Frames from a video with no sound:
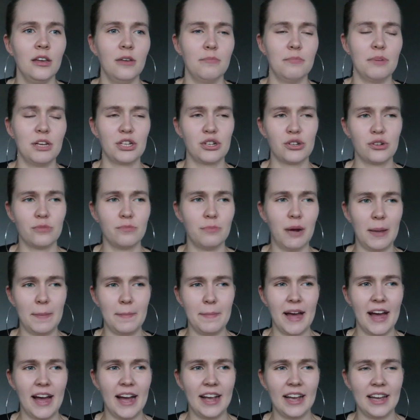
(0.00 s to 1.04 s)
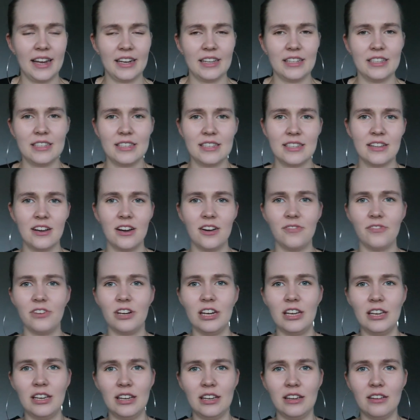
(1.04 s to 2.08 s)
measured my back and it's not
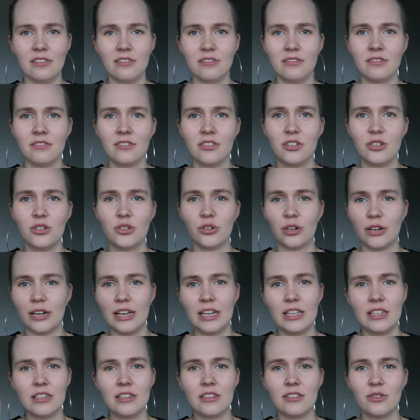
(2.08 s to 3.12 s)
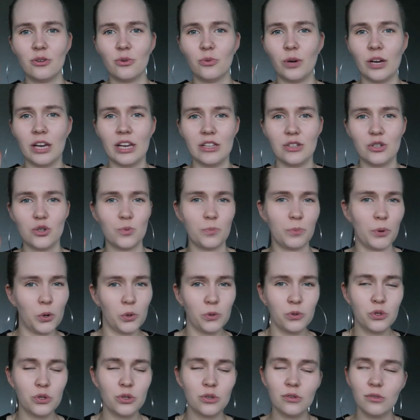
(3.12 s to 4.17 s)
really straight the way it's
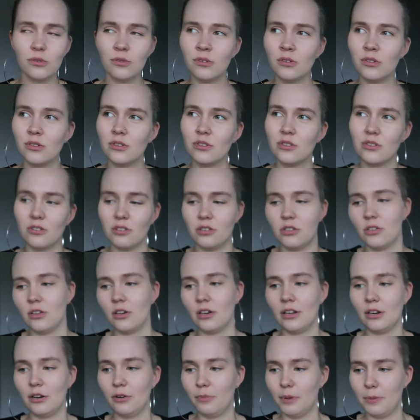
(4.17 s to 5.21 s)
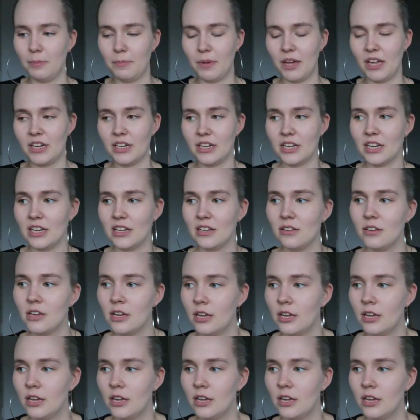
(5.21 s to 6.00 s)
supposed to, so it's a little bit bended.